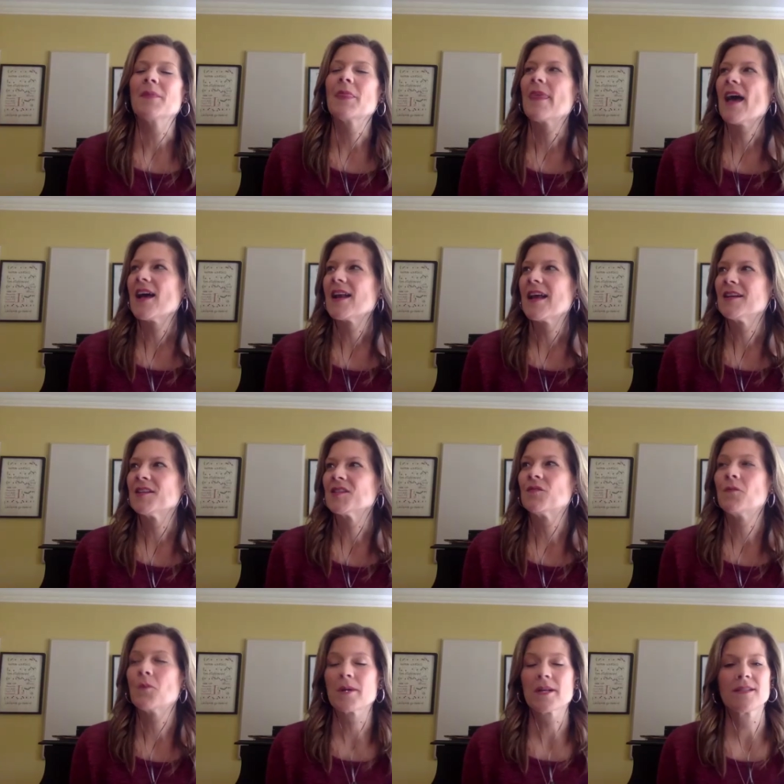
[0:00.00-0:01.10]
that has
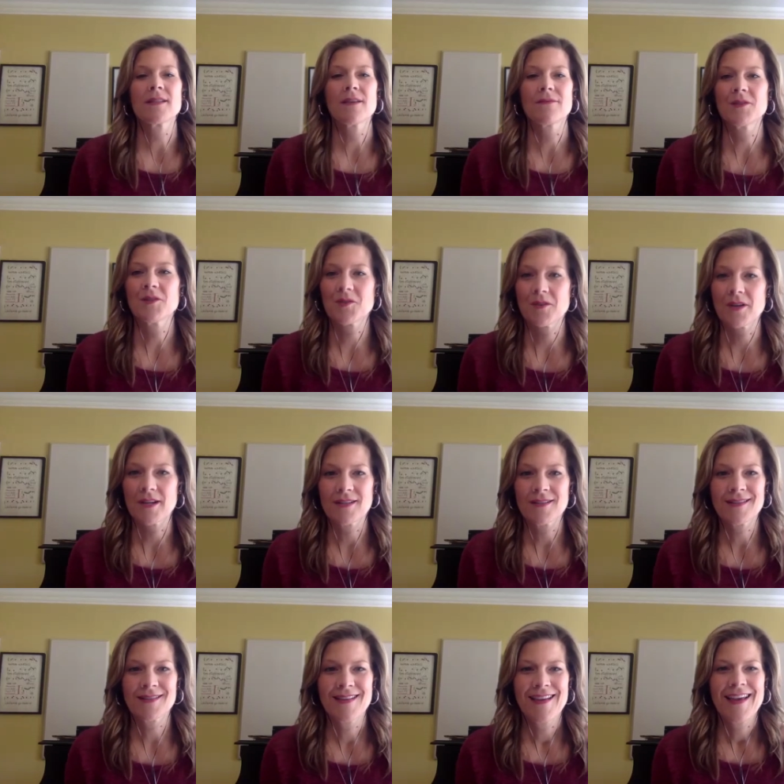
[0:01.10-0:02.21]
47
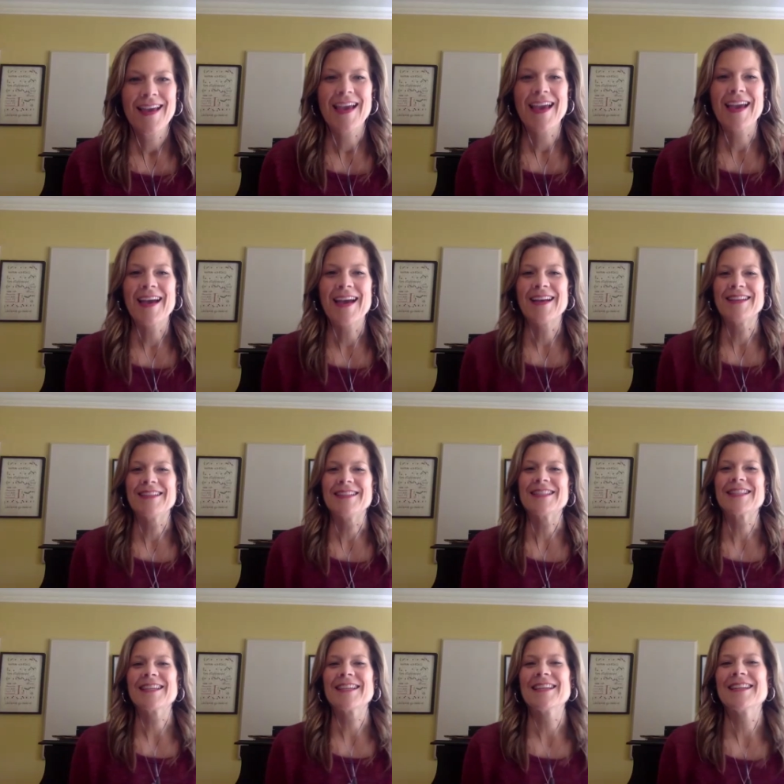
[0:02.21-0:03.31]
strings, and
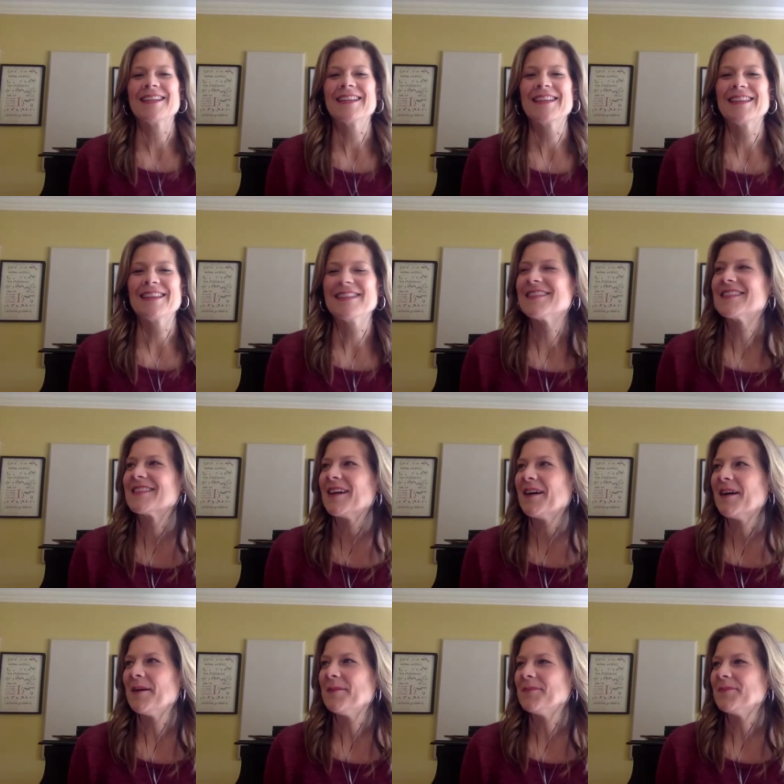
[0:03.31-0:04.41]
it is
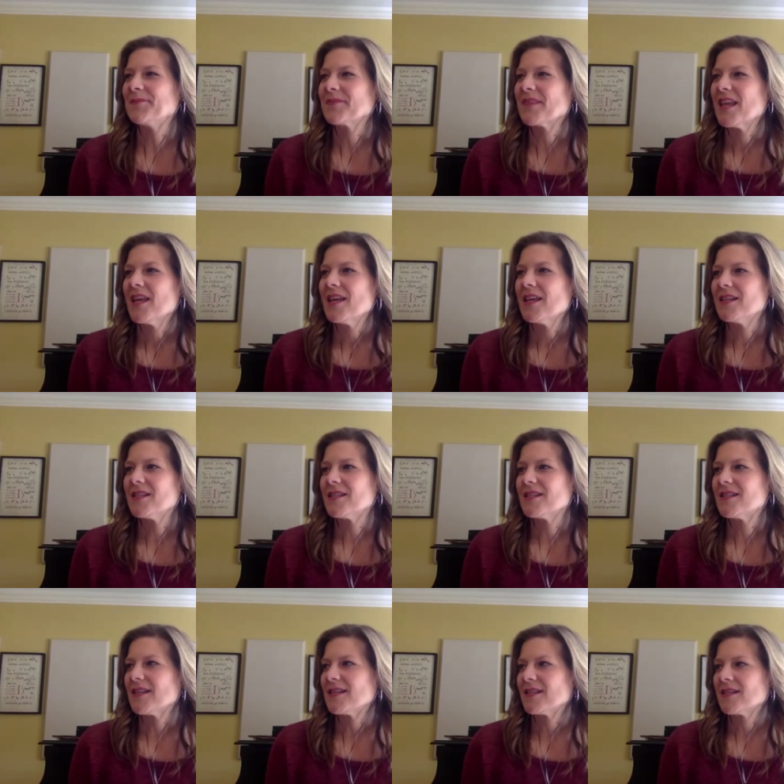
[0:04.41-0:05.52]

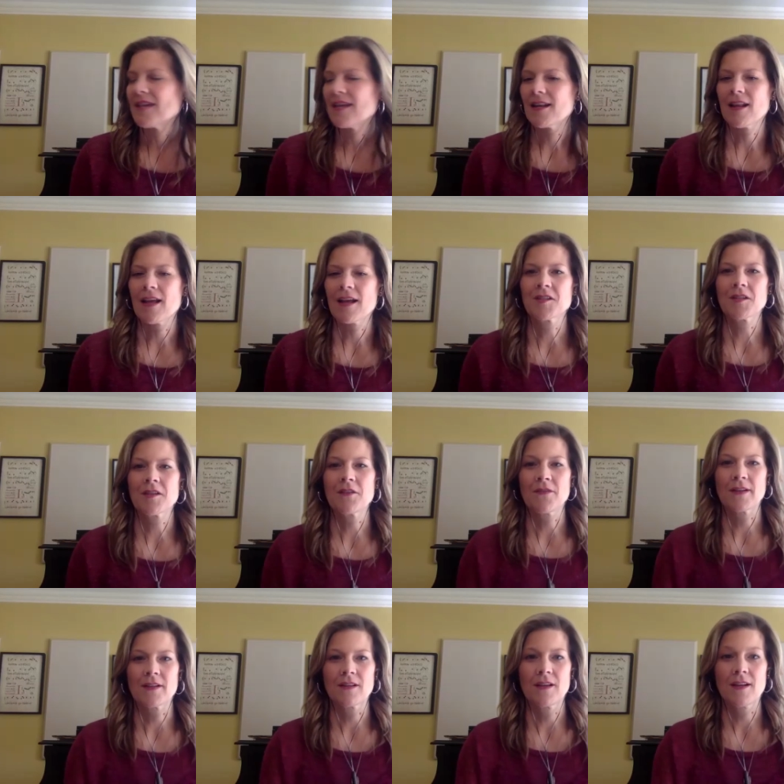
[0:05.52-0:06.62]
designated. Actually,
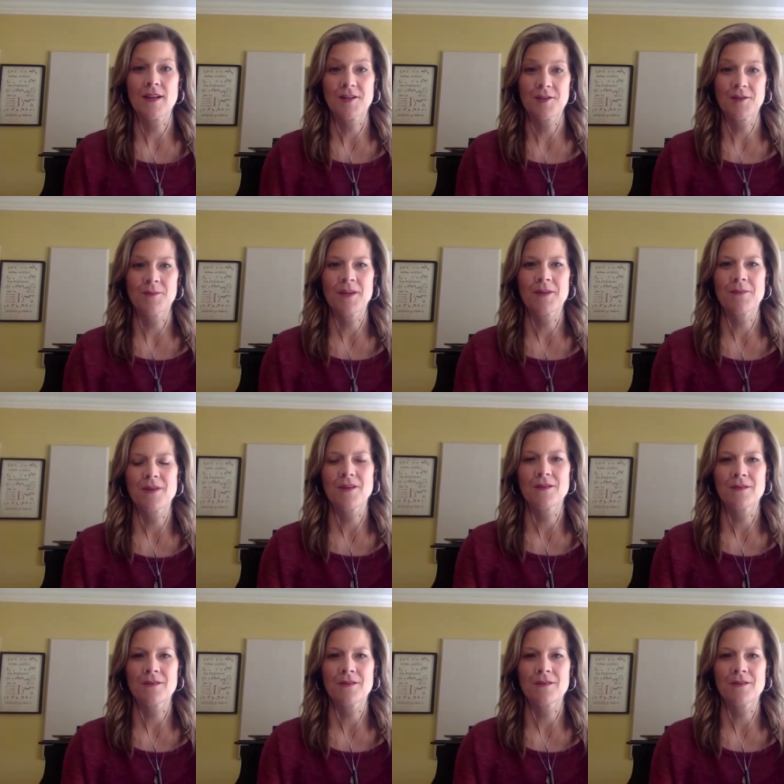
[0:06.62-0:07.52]
can I turn my computer